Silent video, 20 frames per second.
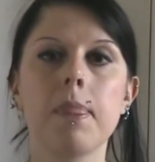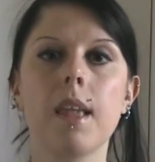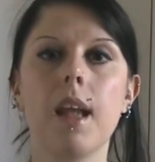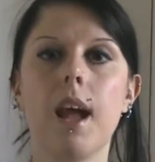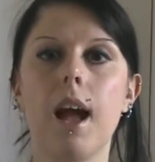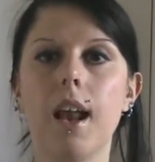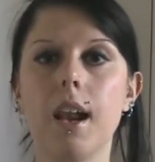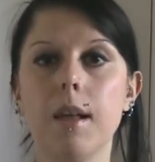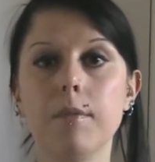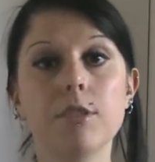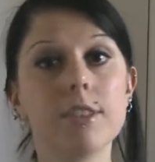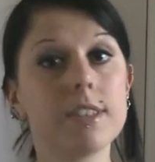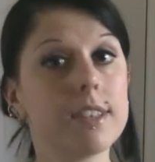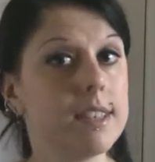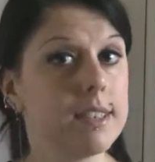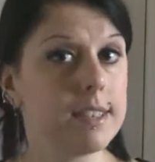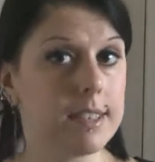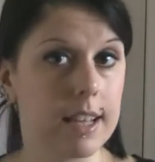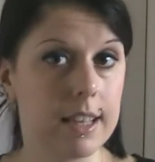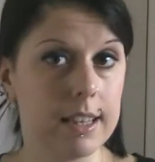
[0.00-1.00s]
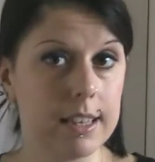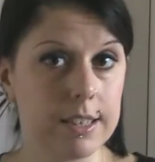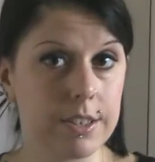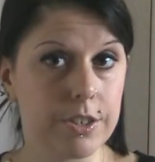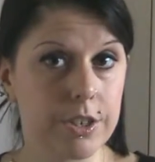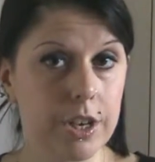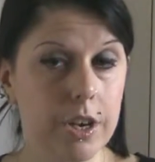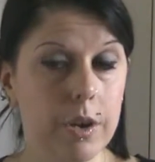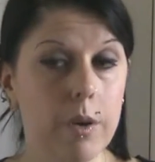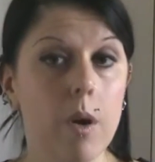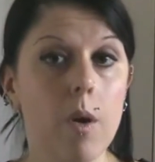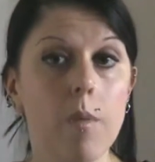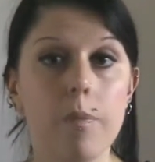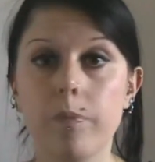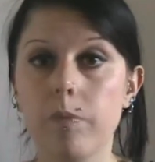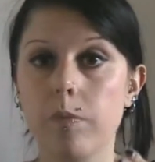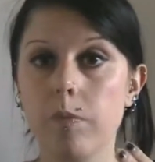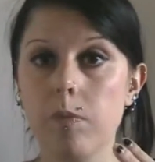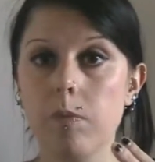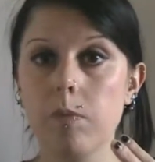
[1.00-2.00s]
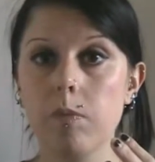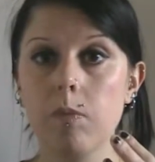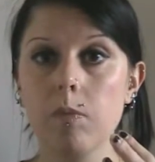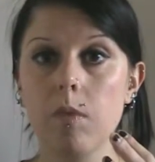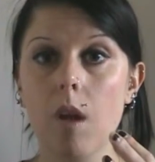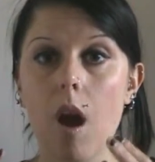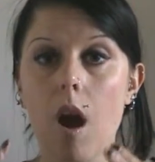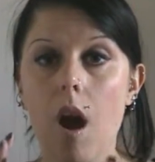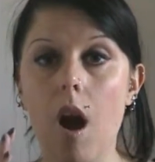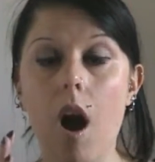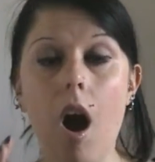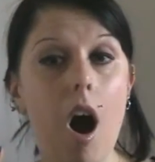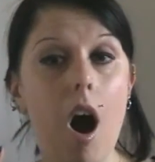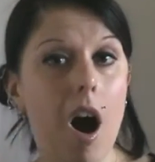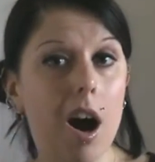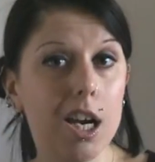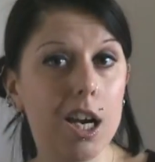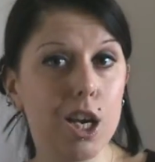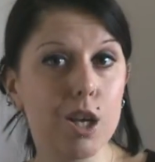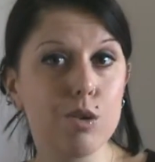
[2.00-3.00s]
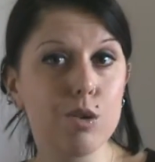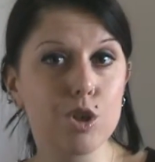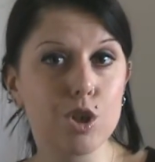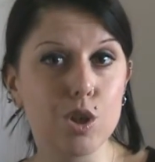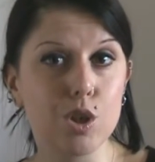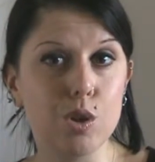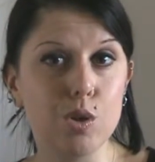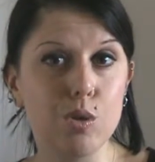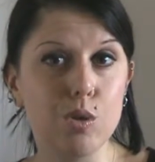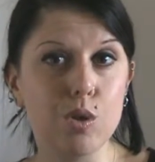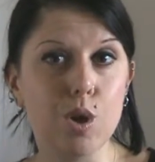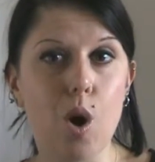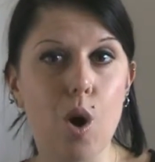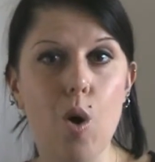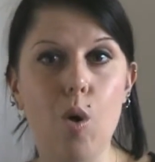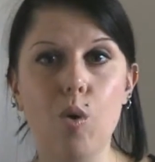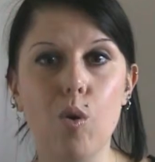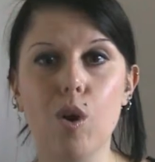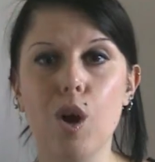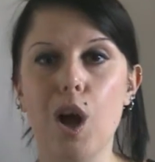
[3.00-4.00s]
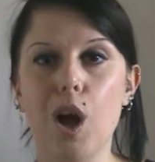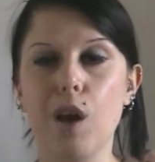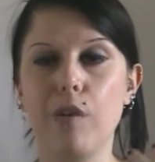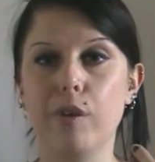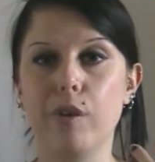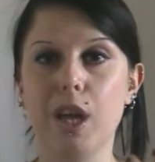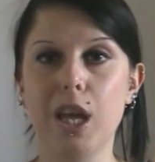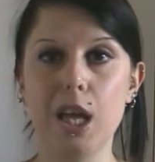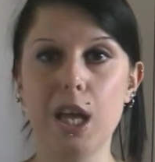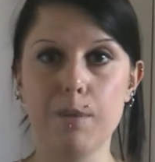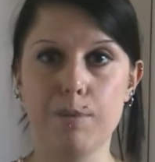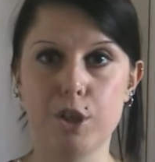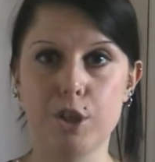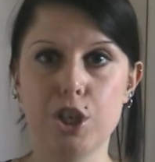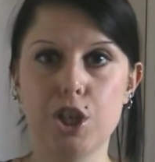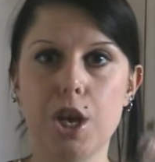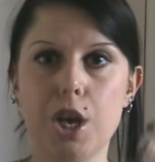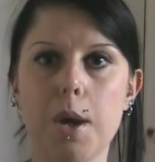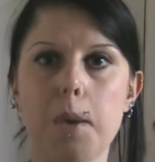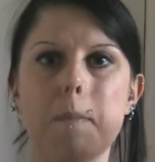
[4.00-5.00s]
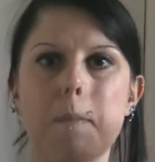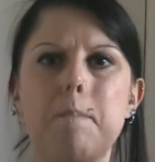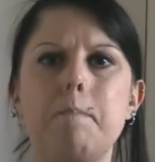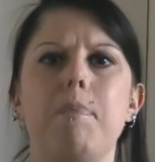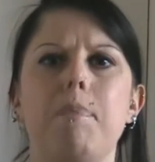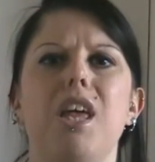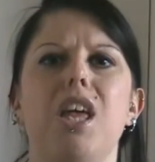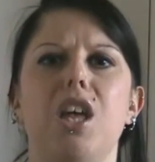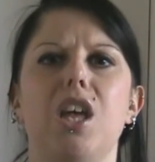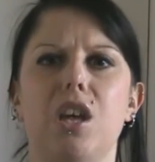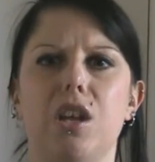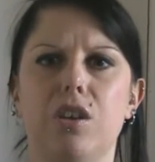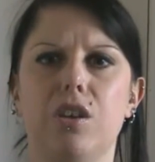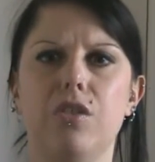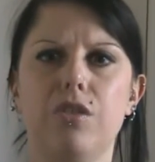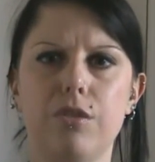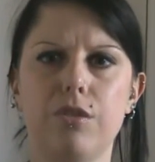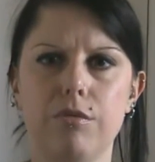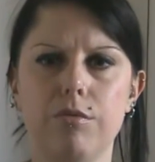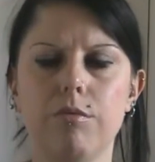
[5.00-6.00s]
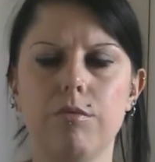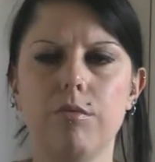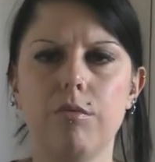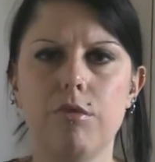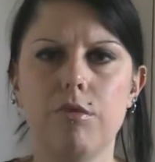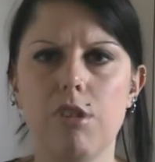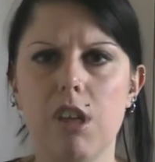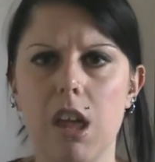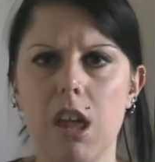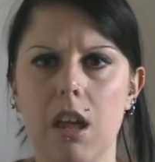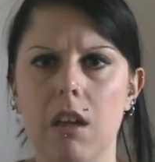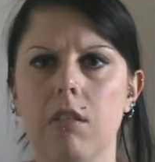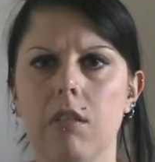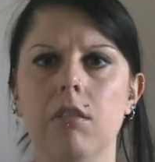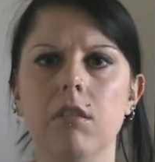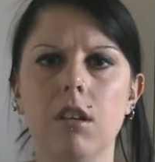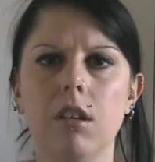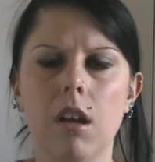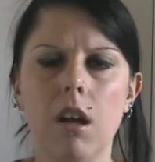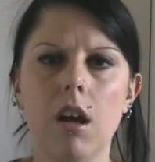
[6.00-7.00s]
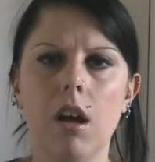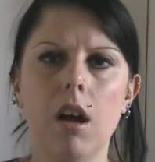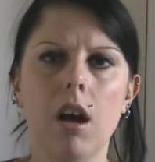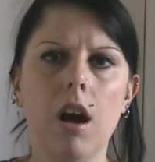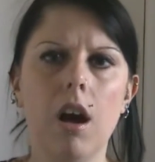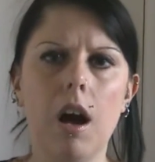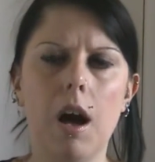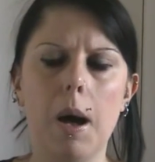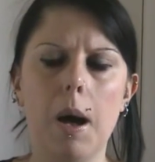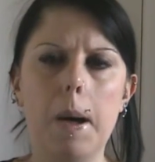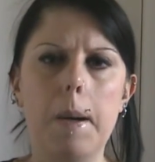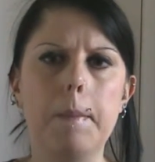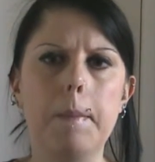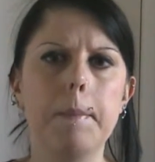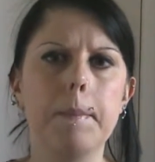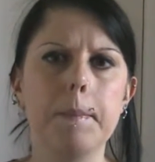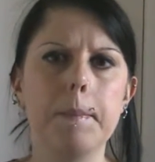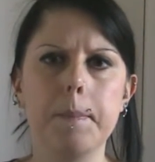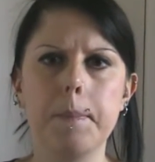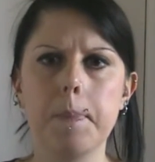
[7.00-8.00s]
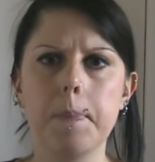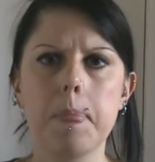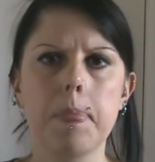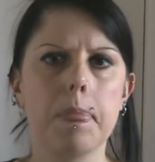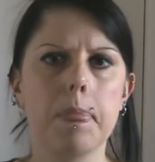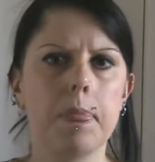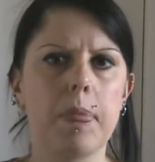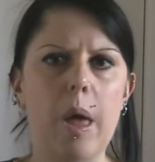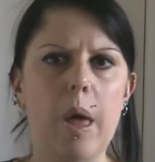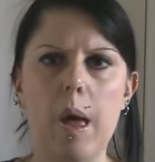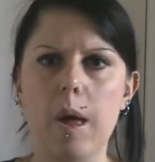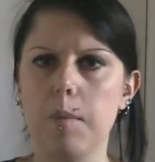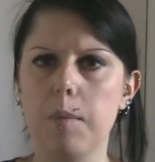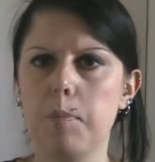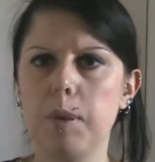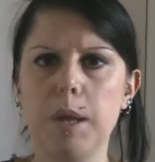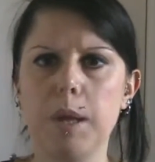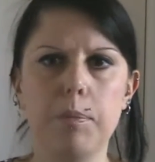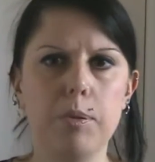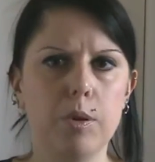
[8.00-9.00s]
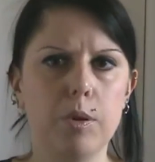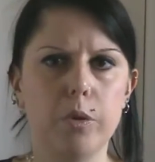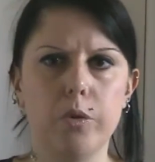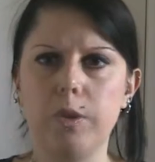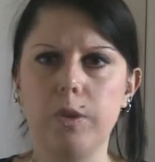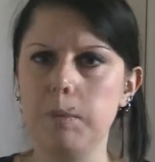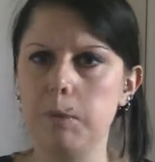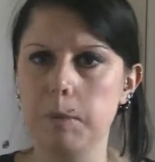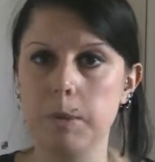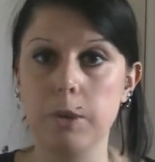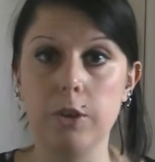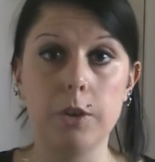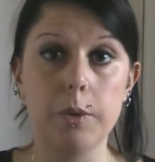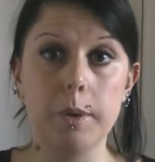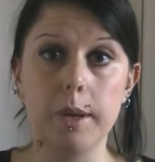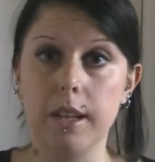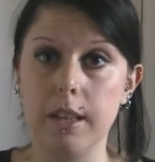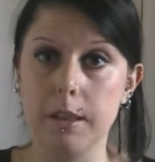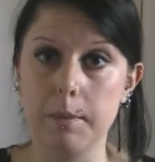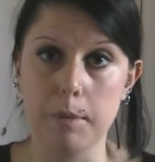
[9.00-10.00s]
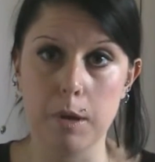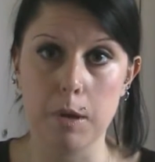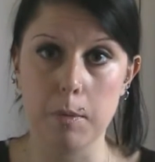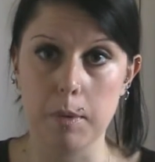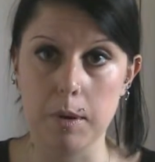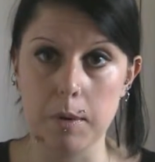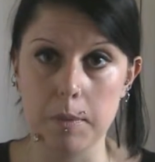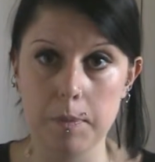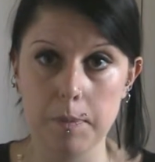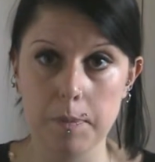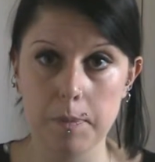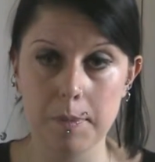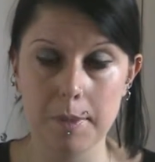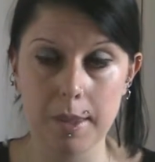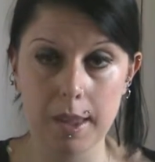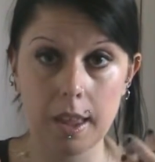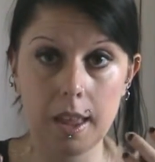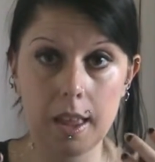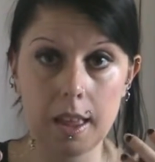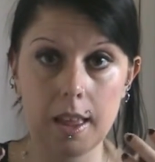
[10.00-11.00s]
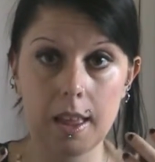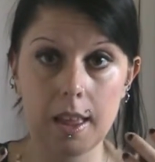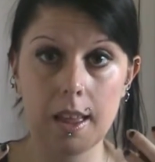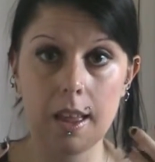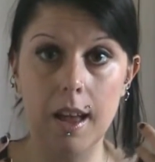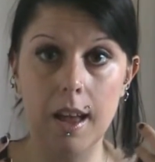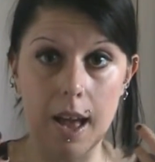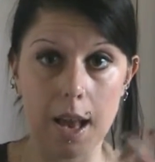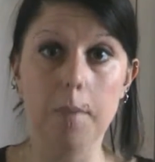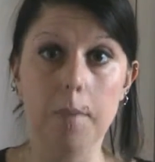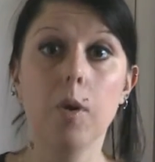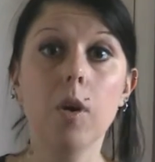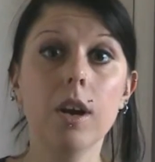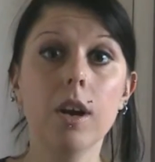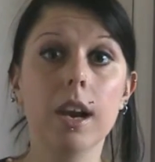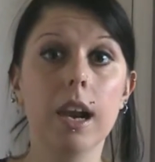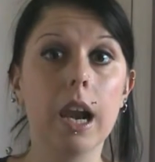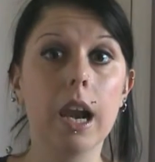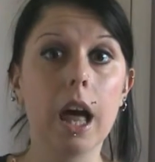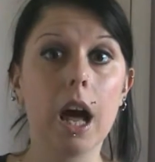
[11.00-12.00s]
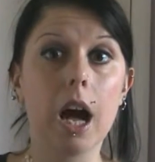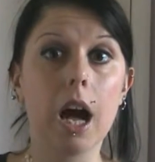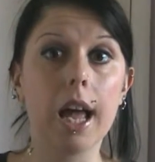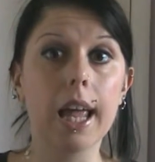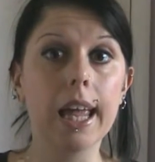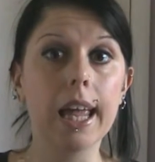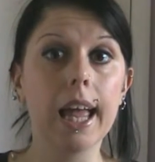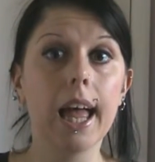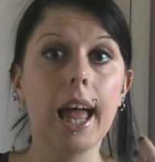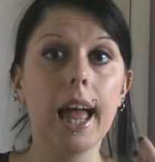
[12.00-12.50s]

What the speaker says: and I'm just going to say this to you. I don't do the whole kind of hipster beard thing that people seem to be doing at the moment. And I'm not going to lie,